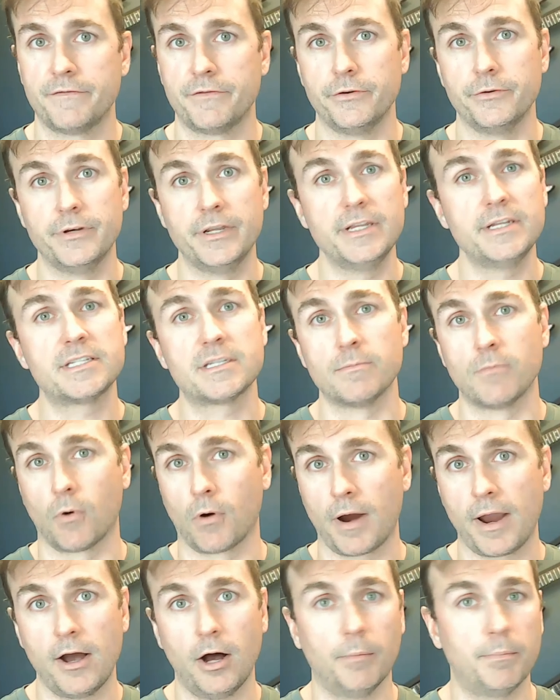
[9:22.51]
If you need some
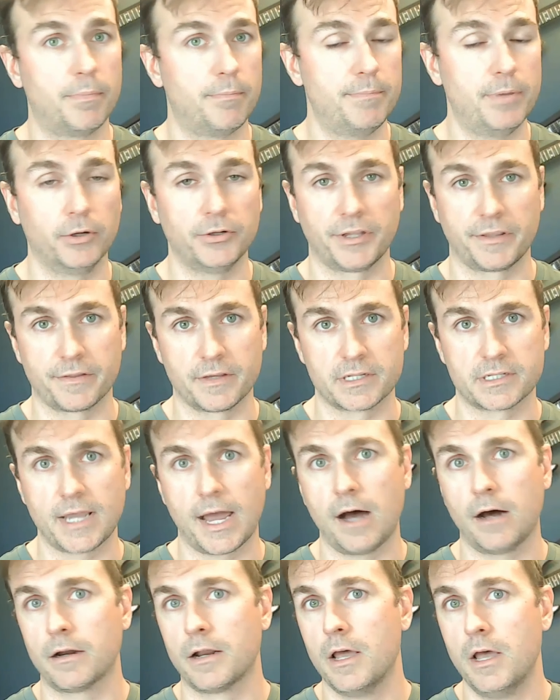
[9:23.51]
more help building this
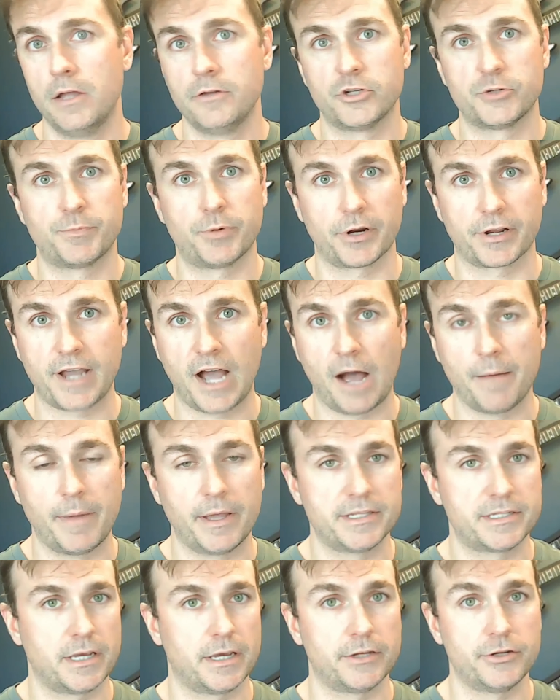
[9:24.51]
out, just put a
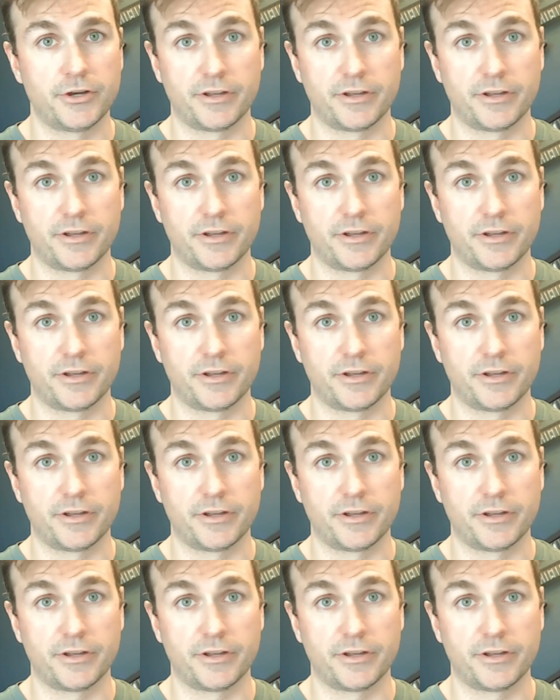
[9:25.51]
comment in.